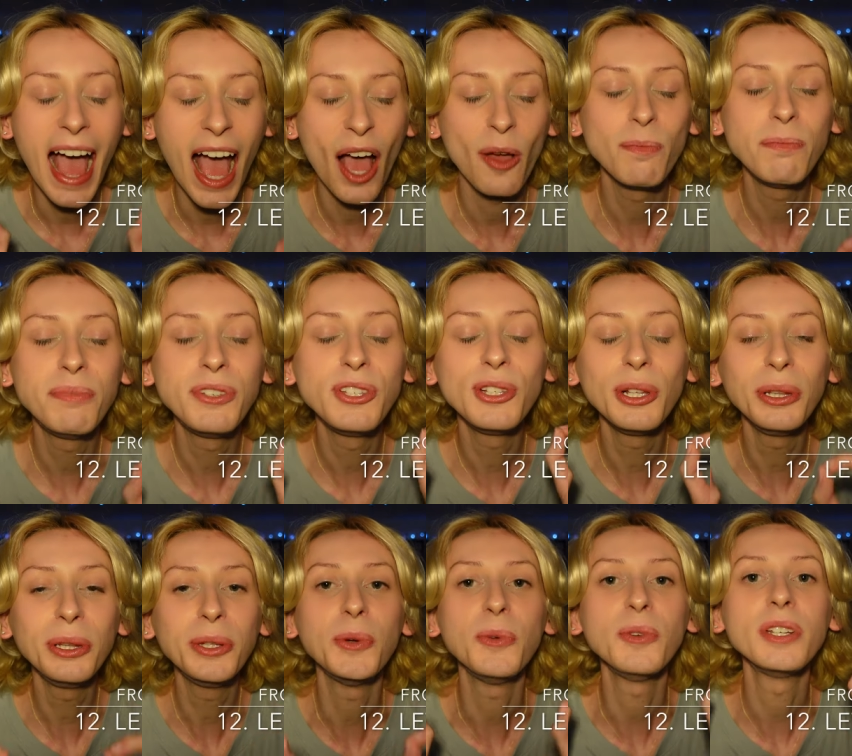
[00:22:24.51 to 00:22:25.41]

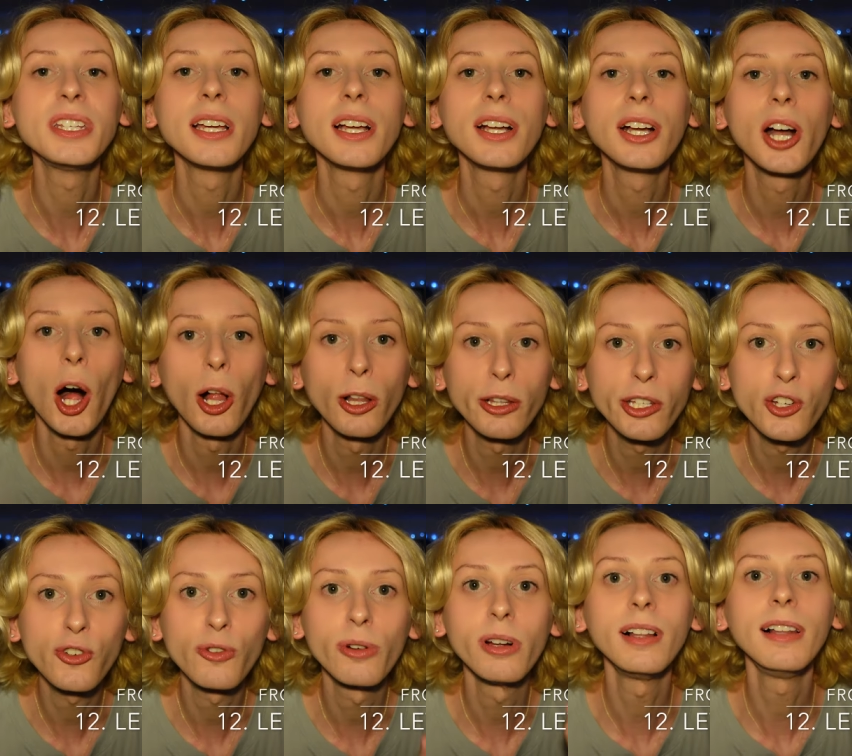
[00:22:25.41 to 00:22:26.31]
absolute
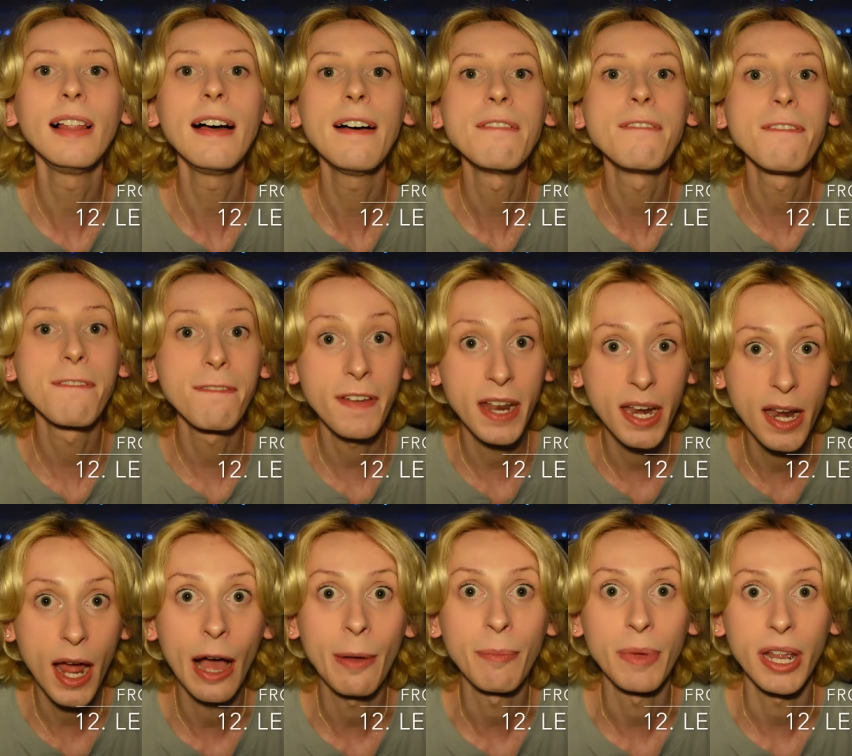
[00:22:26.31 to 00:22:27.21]
cultural
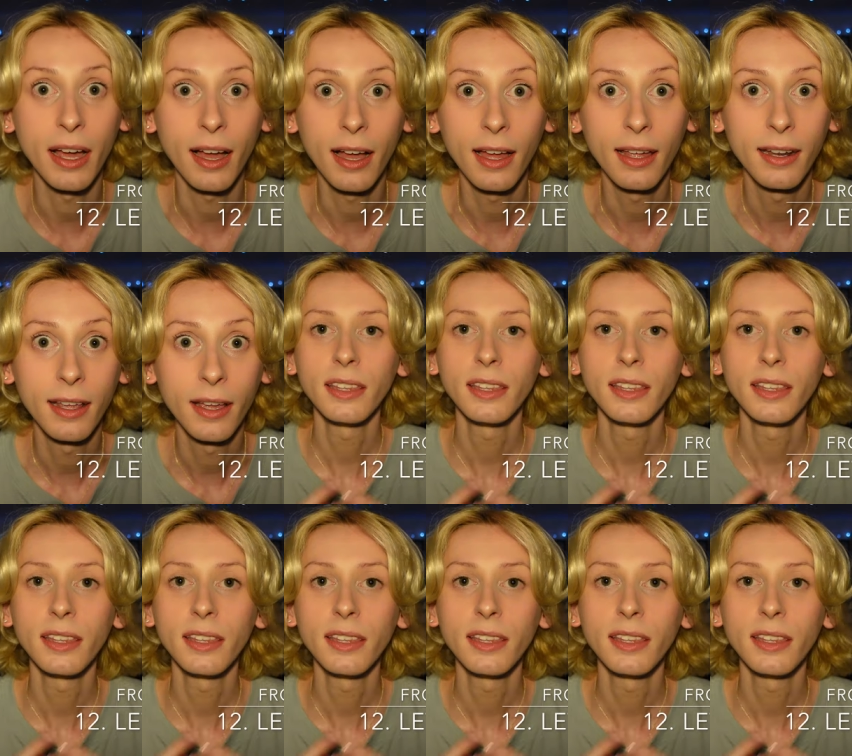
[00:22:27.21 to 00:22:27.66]
phenomenon.